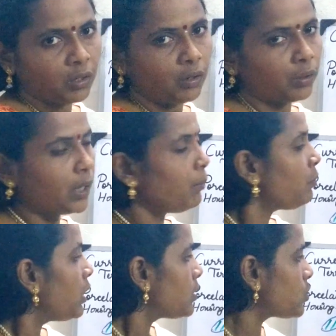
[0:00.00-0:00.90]
Okay.
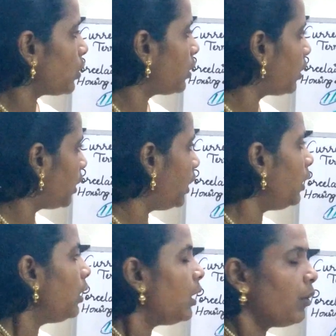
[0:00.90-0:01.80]
So, here
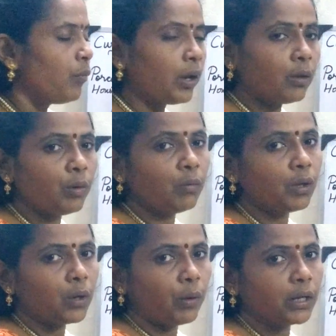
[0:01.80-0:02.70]
whenever we
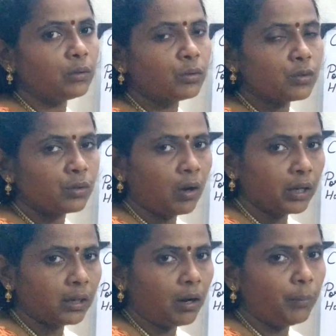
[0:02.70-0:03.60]
are going to
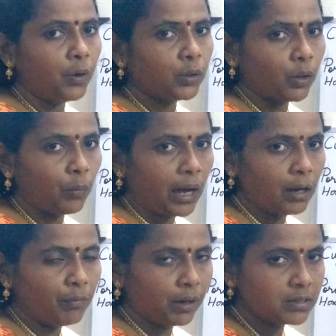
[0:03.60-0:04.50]
talk about your
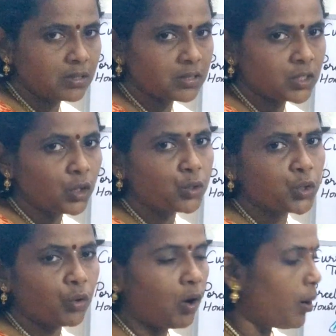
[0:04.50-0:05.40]
valve resistor, you
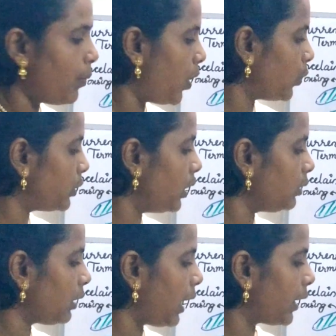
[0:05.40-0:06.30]
should know about the
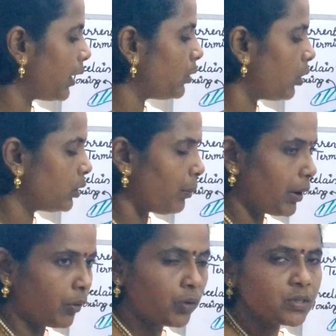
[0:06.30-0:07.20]
thyrite or the
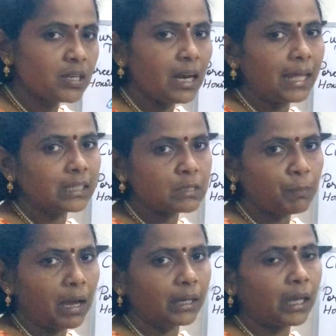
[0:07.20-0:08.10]
metrosil and the
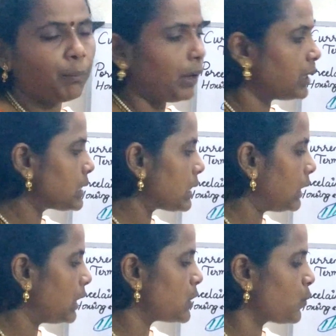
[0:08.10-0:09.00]
spark gap in
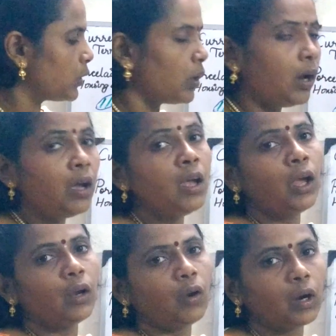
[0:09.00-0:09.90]
series with your
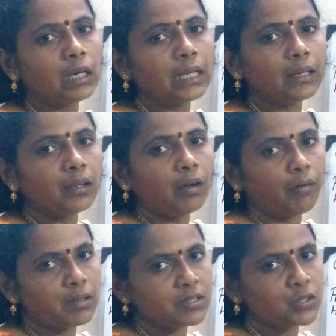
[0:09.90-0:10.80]
nonlinear
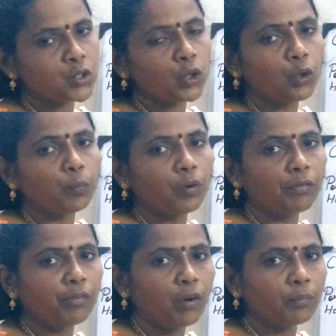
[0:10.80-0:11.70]
resistor to
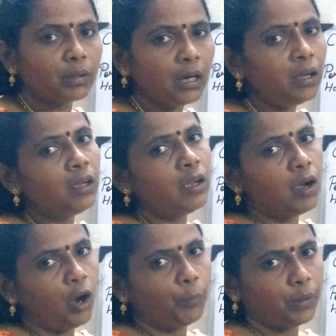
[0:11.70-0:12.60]
perform the
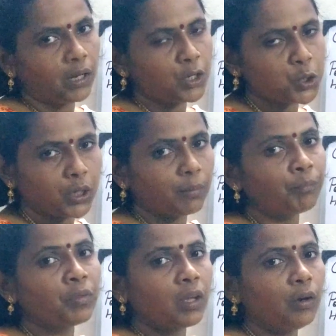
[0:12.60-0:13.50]
operation.
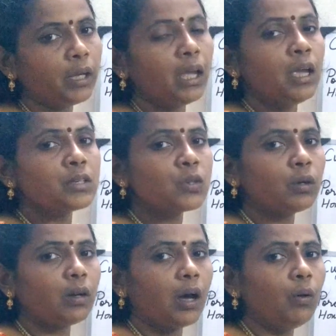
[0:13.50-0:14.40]
Okay, so
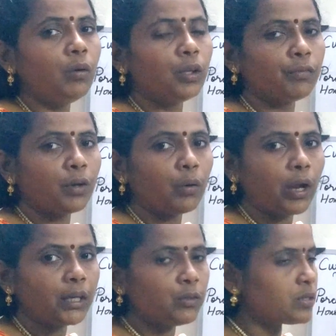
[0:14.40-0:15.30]
now if you are
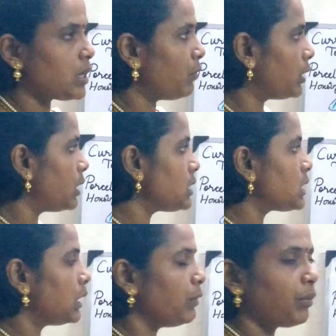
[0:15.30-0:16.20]
going to see with this
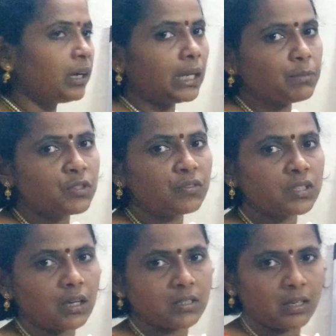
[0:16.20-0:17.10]
the different types of
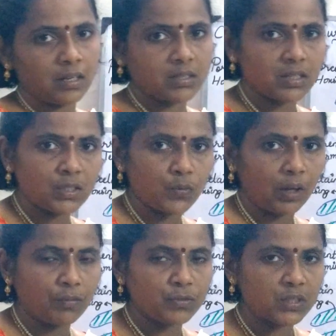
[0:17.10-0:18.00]
surge arrestors we
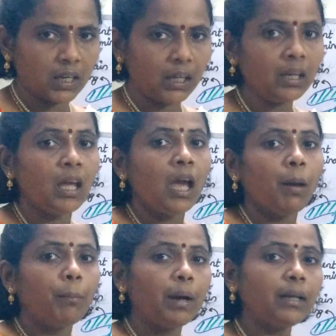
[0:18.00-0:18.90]
have seen,
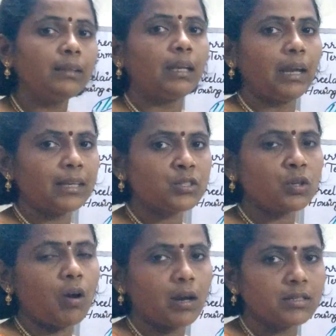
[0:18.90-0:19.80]
but the next
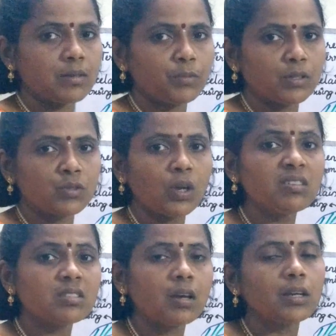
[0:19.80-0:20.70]
concept is your
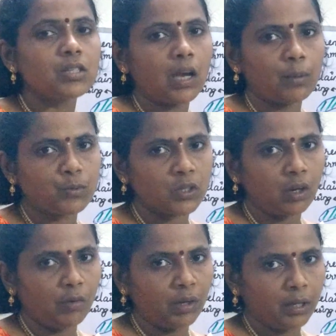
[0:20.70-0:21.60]
surge
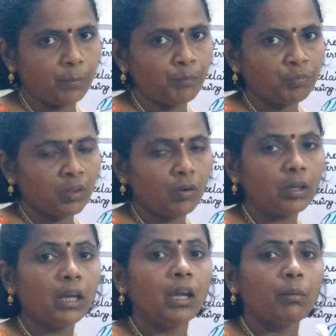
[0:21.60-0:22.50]
absorber
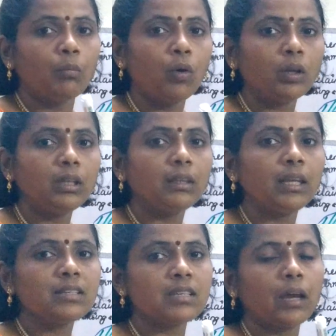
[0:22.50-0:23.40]
okay both the
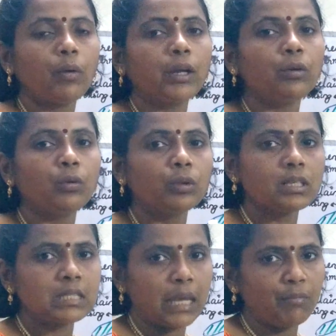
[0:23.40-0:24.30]
things they are going to do the
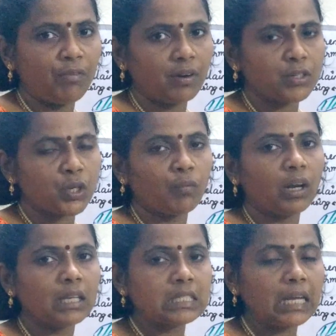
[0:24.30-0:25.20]
same function when
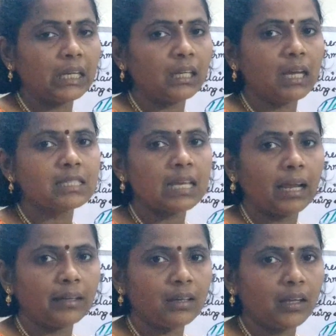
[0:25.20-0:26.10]
i take it as a
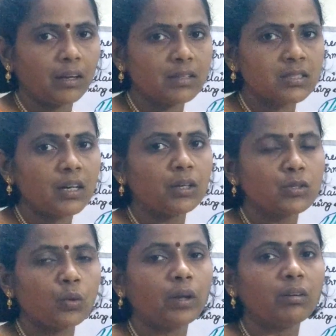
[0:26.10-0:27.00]
lightning arrestor it
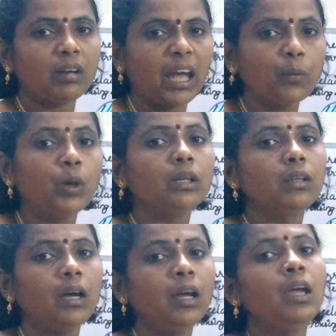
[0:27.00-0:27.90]
is going to divert
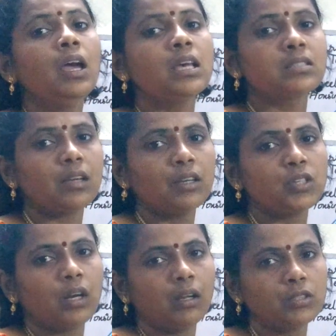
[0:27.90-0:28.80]
the surge
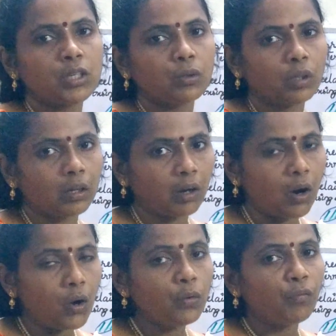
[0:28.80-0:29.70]
energy to the
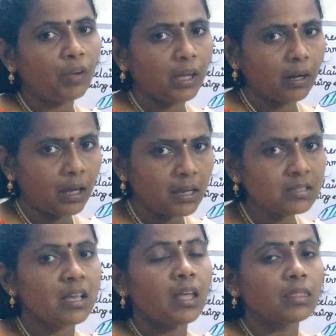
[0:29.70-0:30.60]
ground
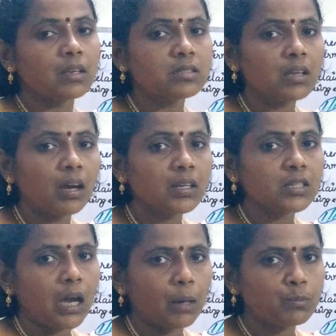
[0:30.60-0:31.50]
whereas the surge
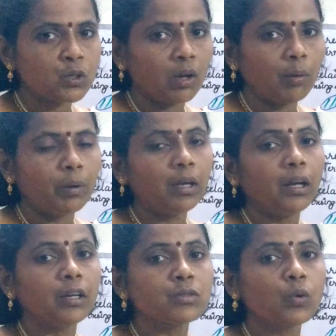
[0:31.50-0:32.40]
absorber
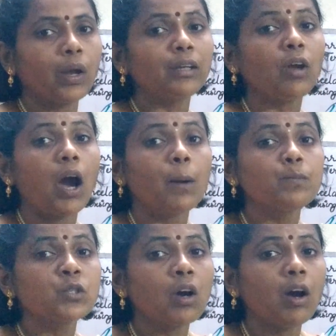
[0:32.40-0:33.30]
it is going to
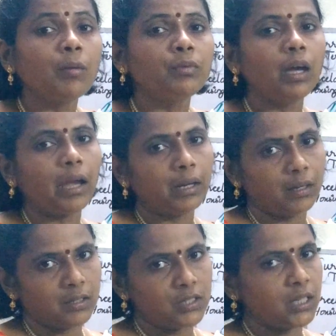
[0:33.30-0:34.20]
absorb the
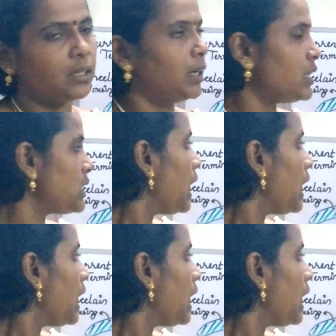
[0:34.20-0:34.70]
energy that is